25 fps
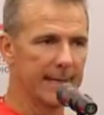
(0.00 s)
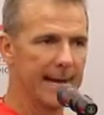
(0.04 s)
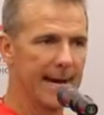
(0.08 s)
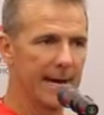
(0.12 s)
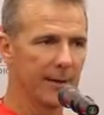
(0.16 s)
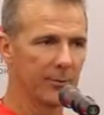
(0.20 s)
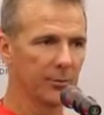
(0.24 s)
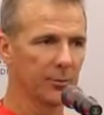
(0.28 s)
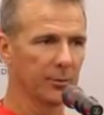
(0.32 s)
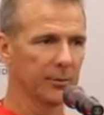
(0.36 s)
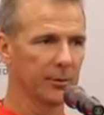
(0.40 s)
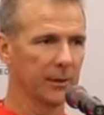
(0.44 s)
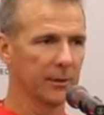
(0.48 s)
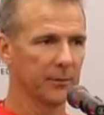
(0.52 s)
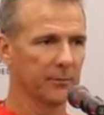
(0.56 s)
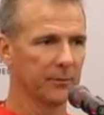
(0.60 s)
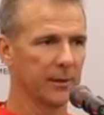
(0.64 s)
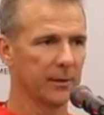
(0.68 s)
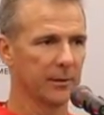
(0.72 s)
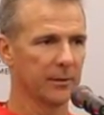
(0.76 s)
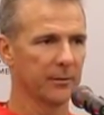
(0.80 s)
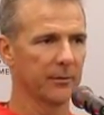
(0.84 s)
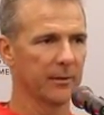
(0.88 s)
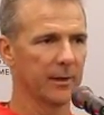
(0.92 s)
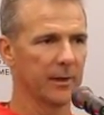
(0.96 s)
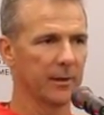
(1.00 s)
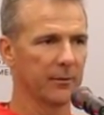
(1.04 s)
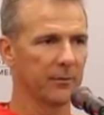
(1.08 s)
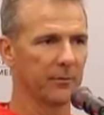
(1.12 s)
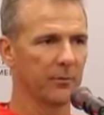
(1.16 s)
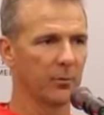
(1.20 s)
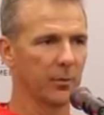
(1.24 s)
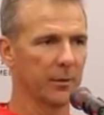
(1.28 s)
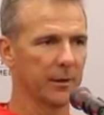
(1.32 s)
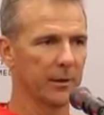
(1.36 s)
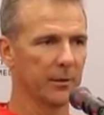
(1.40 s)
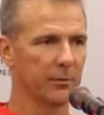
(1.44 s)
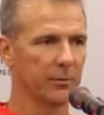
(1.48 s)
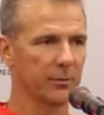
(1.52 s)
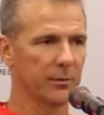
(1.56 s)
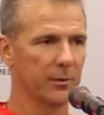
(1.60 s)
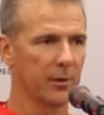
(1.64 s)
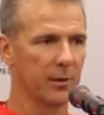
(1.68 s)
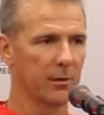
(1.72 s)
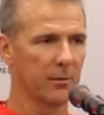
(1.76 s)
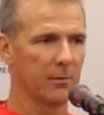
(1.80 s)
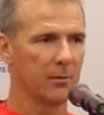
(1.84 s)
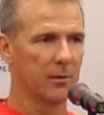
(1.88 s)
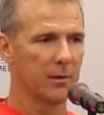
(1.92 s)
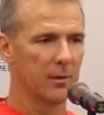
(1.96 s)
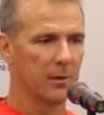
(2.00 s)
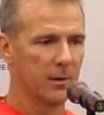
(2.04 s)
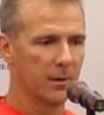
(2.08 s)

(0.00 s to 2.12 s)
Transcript: natural defensive end 4 years ago.